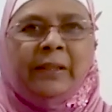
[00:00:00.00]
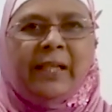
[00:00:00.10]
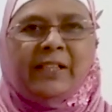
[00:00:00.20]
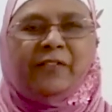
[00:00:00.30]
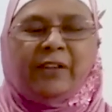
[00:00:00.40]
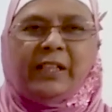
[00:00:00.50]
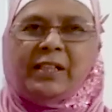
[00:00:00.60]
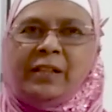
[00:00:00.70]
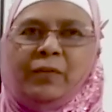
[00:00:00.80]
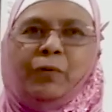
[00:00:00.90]
Yes friends,
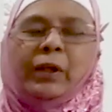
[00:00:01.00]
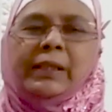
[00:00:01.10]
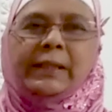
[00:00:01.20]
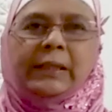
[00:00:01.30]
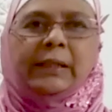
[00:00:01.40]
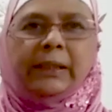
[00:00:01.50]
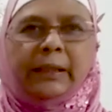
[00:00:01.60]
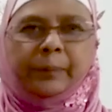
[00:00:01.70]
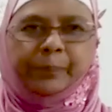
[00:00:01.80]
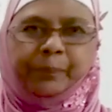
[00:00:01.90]
what is learning?
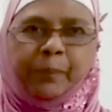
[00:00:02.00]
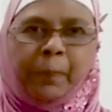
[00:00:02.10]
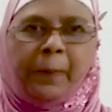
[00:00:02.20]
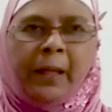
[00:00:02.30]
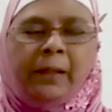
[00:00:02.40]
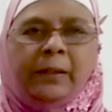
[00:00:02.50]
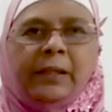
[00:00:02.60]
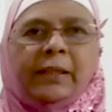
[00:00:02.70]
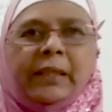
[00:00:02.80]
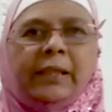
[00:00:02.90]

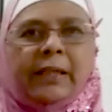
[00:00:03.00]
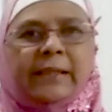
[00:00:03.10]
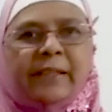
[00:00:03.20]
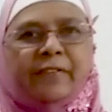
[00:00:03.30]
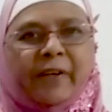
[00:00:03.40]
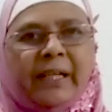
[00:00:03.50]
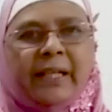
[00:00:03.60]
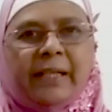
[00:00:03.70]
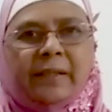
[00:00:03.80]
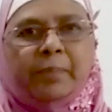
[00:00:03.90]
Learning is defined
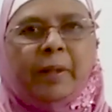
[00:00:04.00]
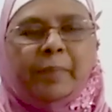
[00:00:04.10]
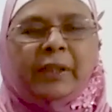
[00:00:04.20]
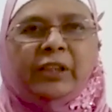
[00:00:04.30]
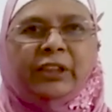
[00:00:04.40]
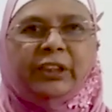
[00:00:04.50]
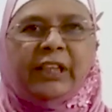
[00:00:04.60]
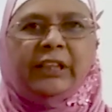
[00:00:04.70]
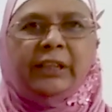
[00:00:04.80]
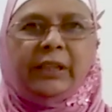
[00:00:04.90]
as a permanent
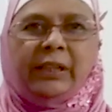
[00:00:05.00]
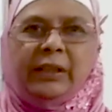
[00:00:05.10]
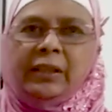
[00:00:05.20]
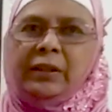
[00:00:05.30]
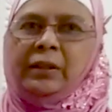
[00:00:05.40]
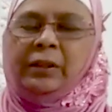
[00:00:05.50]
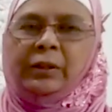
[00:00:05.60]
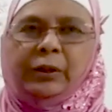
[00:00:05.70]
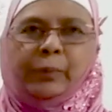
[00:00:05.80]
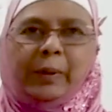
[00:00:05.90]
change in the
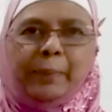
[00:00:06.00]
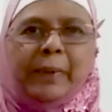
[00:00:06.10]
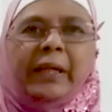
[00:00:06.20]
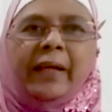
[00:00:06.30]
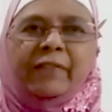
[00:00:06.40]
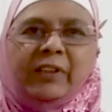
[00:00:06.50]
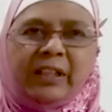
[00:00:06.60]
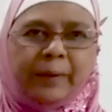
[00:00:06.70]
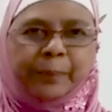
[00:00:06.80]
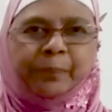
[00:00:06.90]
human
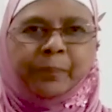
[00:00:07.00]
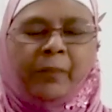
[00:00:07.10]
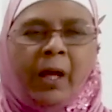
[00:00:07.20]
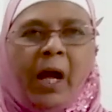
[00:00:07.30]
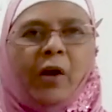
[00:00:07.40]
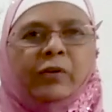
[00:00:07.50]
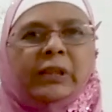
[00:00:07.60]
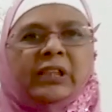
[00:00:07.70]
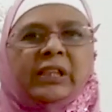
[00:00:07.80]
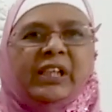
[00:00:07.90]
behavior. How
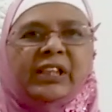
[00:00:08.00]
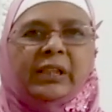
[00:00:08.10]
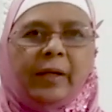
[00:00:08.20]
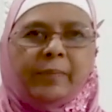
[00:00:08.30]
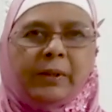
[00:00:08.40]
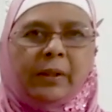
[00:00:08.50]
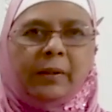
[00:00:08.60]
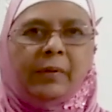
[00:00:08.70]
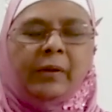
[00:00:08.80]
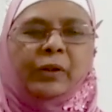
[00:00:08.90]
this change comes?
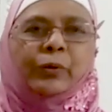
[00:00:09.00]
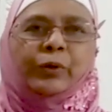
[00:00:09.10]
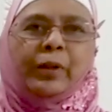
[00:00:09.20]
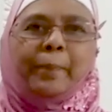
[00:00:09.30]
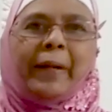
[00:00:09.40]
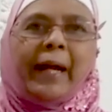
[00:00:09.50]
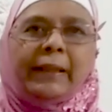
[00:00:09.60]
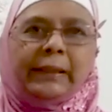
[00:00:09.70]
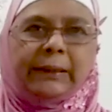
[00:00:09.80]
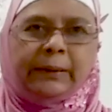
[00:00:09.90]
Due to the
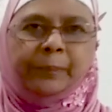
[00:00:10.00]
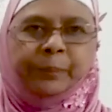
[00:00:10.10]
practice.